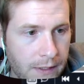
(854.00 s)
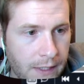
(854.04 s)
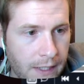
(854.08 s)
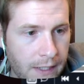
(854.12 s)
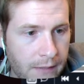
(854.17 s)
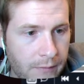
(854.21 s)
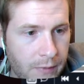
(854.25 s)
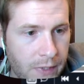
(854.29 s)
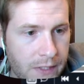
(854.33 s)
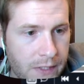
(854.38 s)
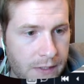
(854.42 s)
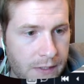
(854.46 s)

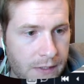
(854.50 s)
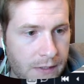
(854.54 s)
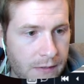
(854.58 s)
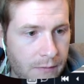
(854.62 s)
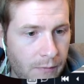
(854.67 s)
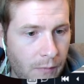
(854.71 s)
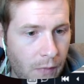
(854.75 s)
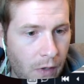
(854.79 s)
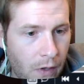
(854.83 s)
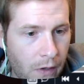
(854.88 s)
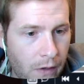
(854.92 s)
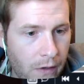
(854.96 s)
be
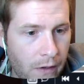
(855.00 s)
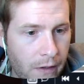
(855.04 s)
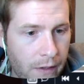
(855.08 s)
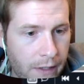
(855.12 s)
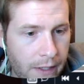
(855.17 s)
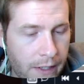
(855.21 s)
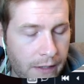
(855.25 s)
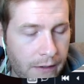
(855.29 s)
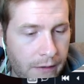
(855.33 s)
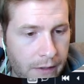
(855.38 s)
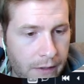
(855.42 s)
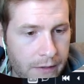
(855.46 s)
smart on
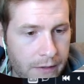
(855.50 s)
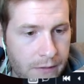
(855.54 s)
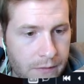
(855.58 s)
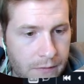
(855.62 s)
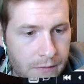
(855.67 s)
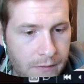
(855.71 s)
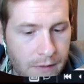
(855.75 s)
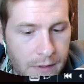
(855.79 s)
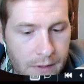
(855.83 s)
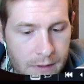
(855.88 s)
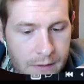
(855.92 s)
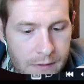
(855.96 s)
how I
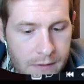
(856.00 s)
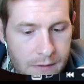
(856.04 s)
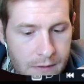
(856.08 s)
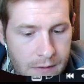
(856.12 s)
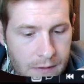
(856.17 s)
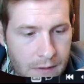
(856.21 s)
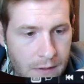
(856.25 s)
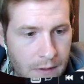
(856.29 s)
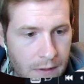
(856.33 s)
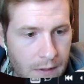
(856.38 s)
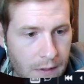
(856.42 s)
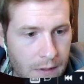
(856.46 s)
do this.
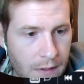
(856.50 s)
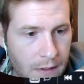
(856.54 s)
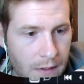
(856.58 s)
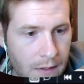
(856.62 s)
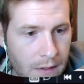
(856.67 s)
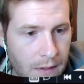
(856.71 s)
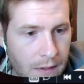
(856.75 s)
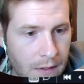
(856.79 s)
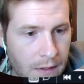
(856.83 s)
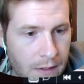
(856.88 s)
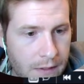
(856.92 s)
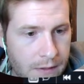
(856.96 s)

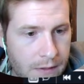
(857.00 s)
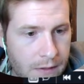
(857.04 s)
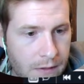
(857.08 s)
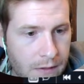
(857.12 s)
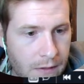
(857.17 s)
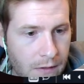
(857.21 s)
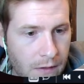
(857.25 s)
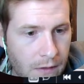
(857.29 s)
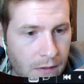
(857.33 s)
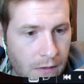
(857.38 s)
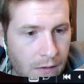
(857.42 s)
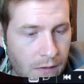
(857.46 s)
Let's
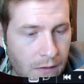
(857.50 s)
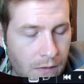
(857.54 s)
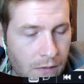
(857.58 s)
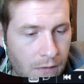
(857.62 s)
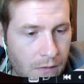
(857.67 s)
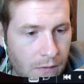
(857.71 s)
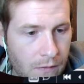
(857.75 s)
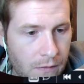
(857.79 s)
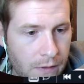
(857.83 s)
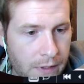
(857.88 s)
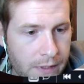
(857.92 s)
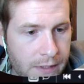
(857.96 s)

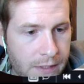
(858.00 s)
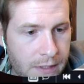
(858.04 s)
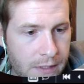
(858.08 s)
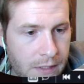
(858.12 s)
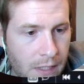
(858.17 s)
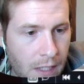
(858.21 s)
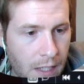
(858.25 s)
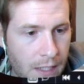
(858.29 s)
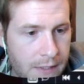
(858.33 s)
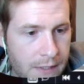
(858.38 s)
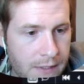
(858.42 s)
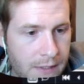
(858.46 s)
go, let's
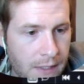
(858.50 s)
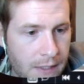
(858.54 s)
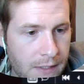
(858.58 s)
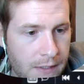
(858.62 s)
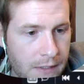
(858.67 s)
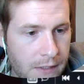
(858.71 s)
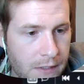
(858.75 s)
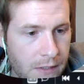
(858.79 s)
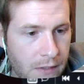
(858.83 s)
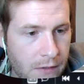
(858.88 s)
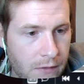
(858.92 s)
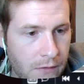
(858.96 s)
toss
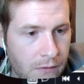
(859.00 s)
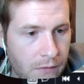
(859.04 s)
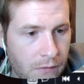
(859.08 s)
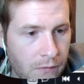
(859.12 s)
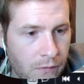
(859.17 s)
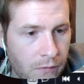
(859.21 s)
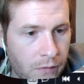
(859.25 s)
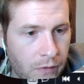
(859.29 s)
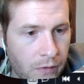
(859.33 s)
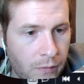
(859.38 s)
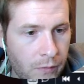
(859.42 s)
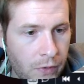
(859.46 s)
these 2.
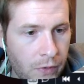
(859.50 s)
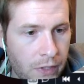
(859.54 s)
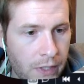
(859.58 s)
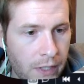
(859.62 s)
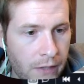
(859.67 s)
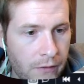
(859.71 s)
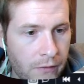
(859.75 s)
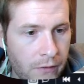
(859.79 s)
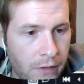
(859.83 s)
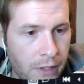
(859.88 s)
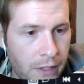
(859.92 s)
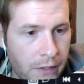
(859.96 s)
We're gonna put
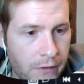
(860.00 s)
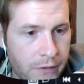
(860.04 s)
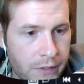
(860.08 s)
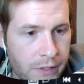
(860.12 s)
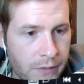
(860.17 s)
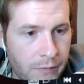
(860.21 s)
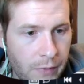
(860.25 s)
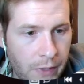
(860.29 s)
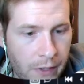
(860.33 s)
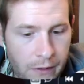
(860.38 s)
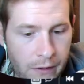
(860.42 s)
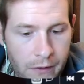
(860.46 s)
another
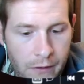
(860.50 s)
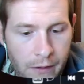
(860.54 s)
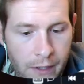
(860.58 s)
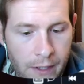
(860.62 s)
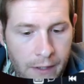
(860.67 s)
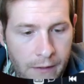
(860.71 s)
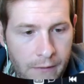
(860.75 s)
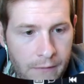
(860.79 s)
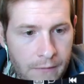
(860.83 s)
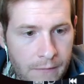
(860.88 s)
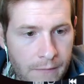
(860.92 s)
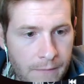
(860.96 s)
energy barrier
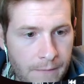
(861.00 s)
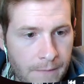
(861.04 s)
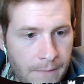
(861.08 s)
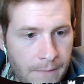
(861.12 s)
out.